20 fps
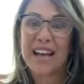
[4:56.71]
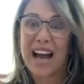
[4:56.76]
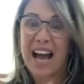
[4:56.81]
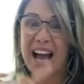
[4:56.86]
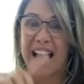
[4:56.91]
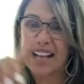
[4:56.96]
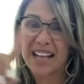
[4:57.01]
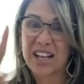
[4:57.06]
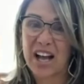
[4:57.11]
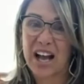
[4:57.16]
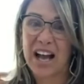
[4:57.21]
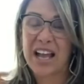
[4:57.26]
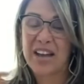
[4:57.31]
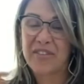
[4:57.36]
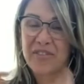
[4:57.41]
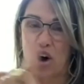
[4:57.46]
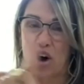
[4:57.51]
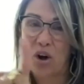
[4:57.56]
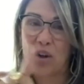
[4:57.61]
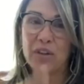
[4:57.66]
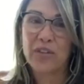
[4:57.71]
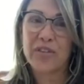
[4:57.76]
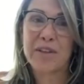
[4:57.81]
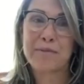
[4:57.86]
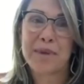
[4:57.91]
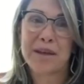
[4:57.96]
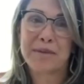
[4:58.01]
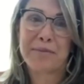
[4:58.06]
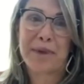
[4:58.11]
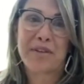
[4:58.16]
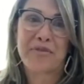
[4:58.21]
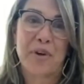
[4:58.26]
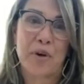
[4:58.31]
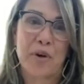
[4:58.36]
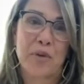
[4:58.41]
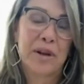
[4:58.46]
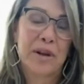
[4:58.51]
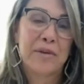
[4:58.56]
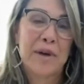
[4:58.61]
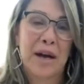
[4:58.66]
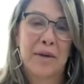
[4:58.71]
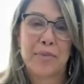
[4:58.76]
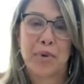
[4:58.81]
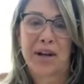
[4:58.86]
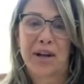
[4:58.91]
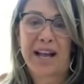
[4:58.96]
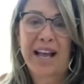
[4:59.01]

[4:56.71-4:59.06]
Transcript: I can. I have all of them in my phone uh, book.